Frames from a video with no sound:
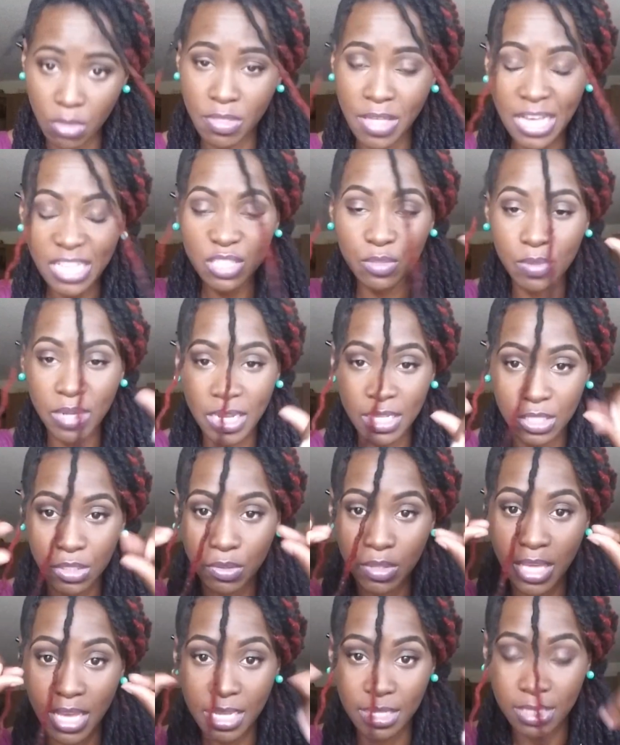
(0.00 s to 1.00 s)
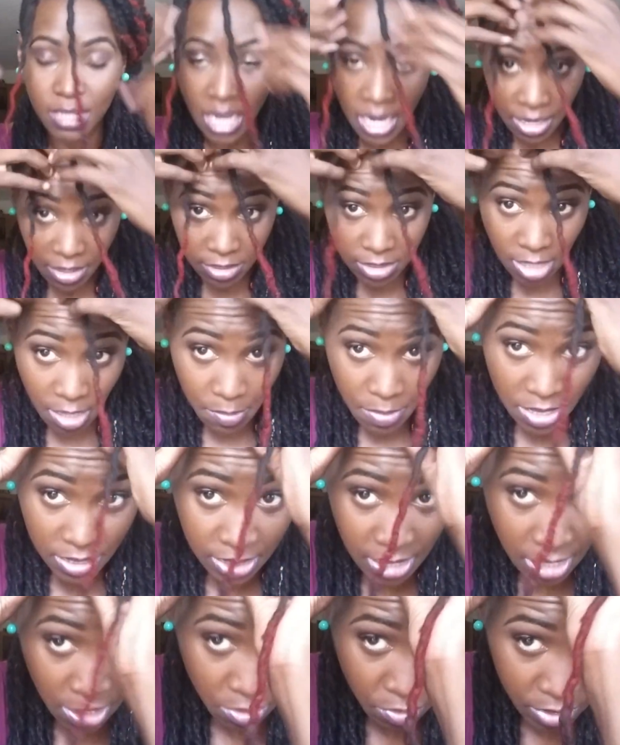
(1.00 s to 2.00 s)
So that's what I do the entire time
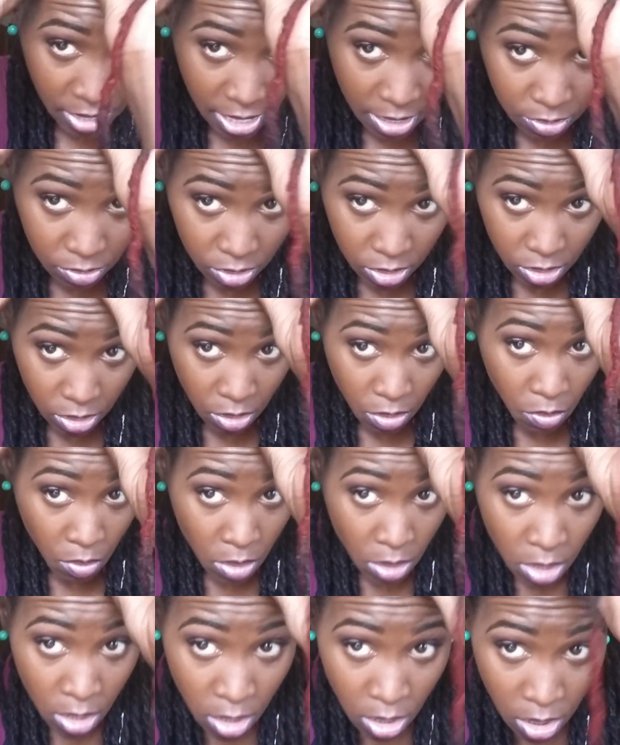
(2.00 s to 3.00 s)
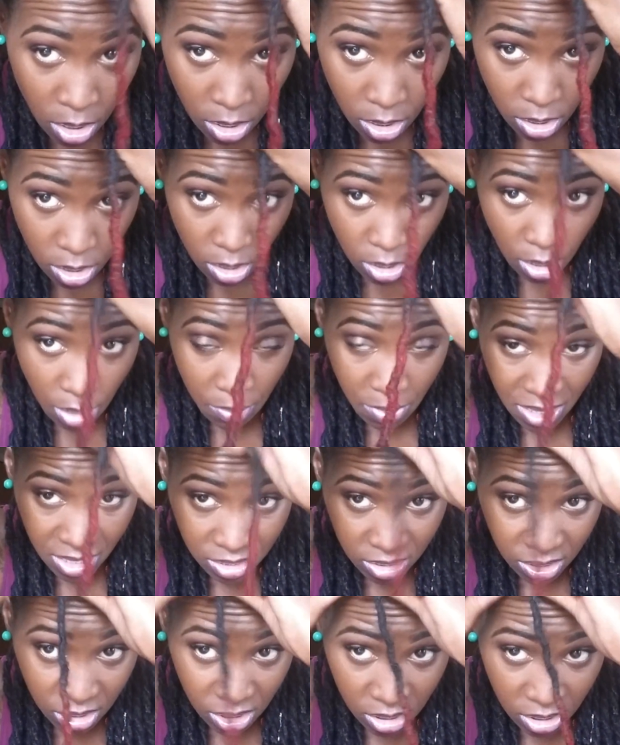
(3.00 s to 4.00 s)
as I go down. So I'm
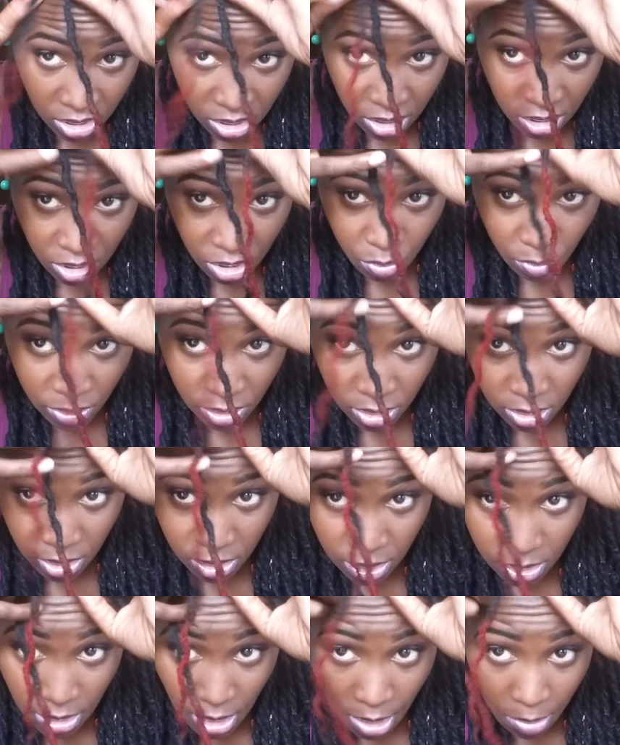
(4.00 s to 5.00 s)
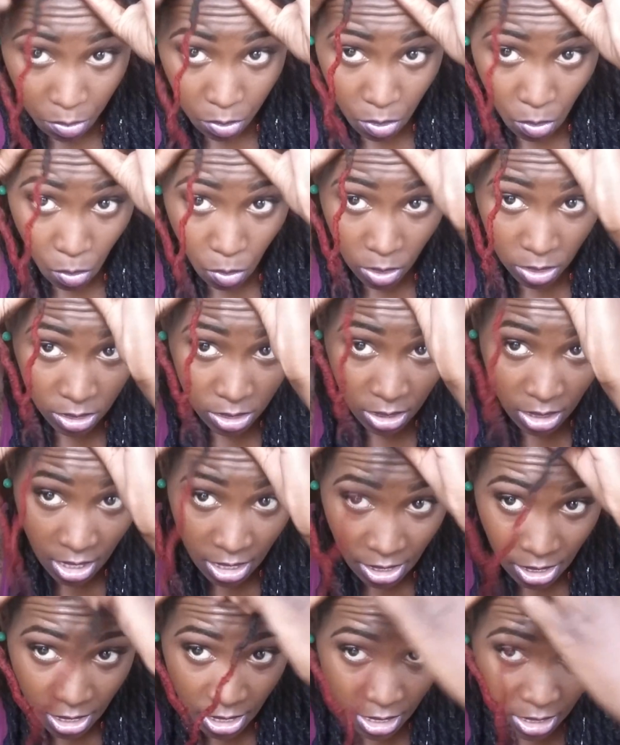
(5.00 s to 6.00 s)
actually just going to twist this top one once to
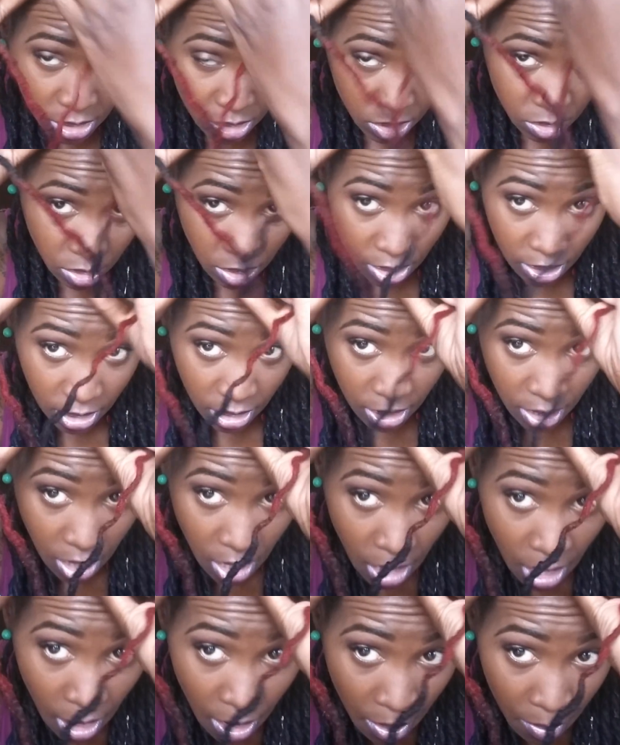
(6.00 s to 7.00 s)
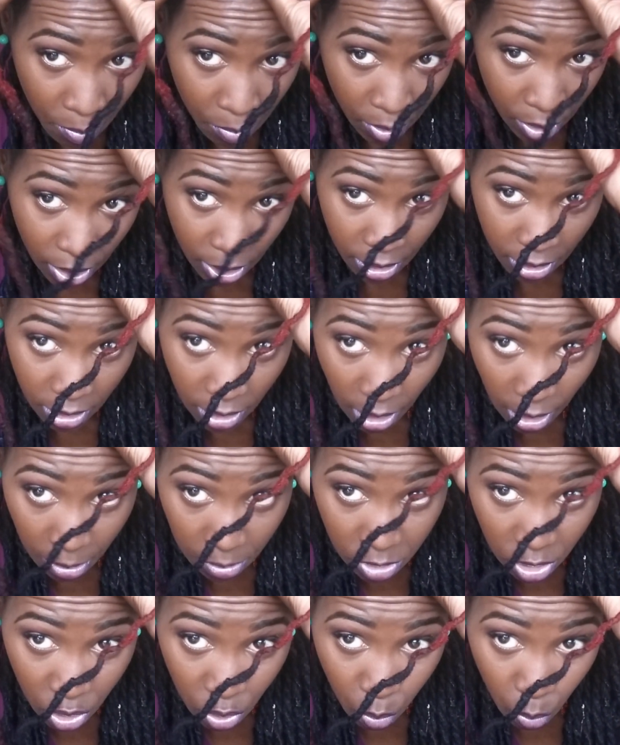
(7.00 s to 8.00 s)
kind of get it started. But
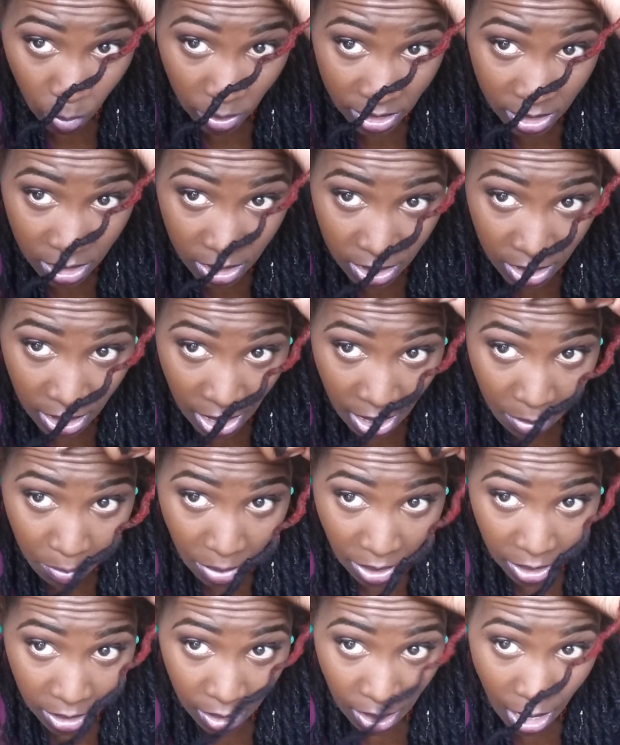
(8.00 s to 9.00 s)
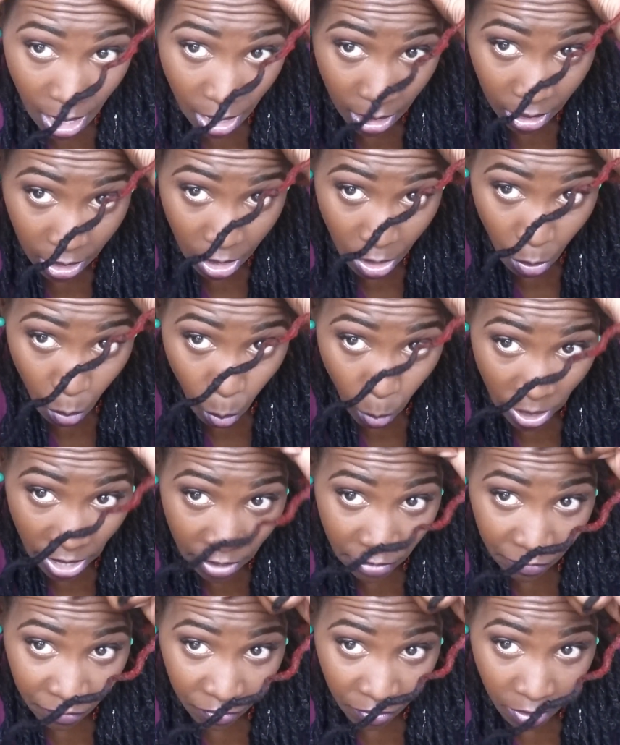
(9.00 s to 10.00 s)
I'm twisting my lock
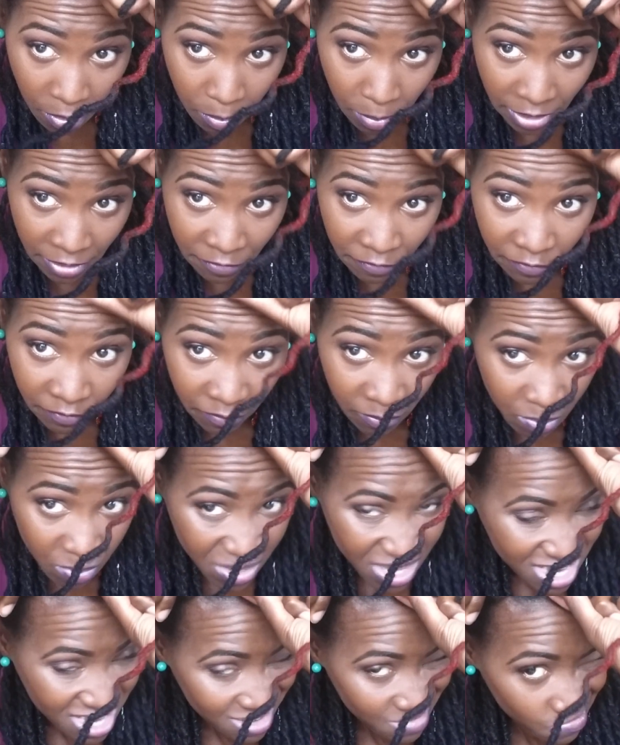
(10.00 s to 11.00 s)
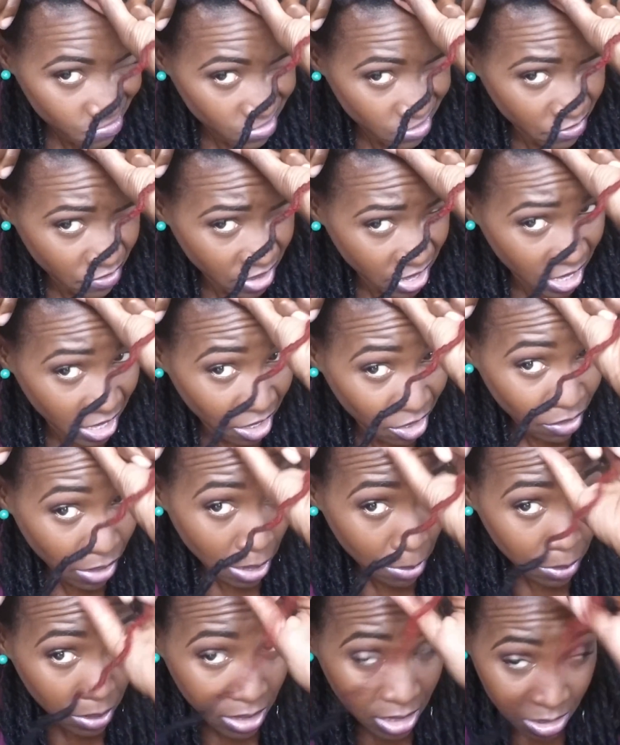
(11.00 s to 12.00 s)
away from my, if I can
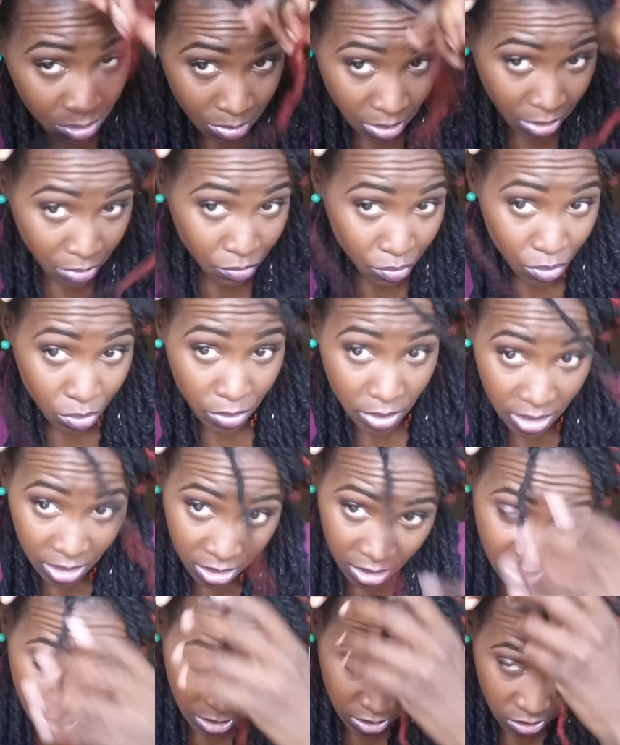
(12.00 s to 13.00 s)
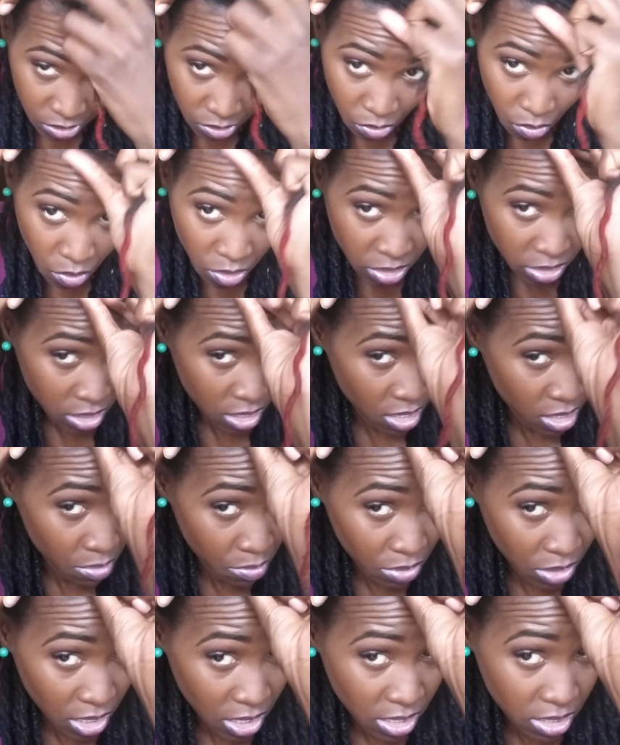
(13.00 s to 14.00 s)
grab it, because my root is like so
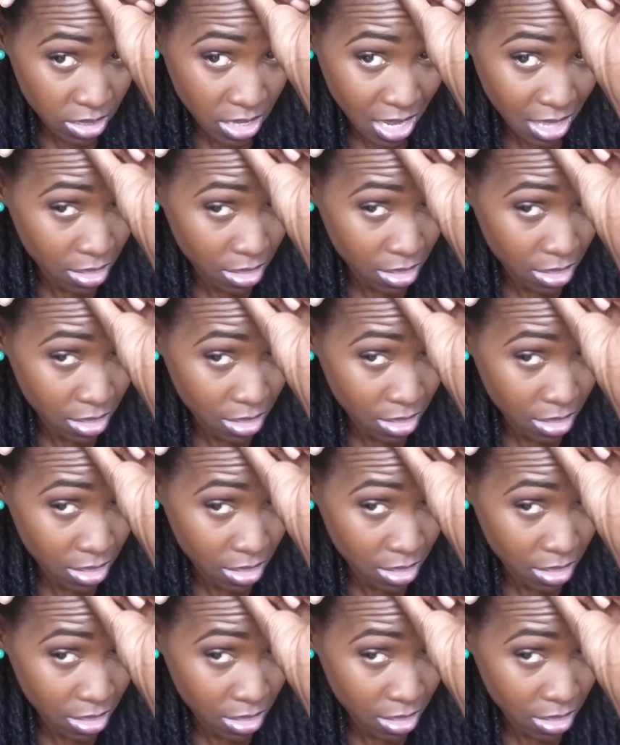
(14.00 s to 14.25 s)
thin up there.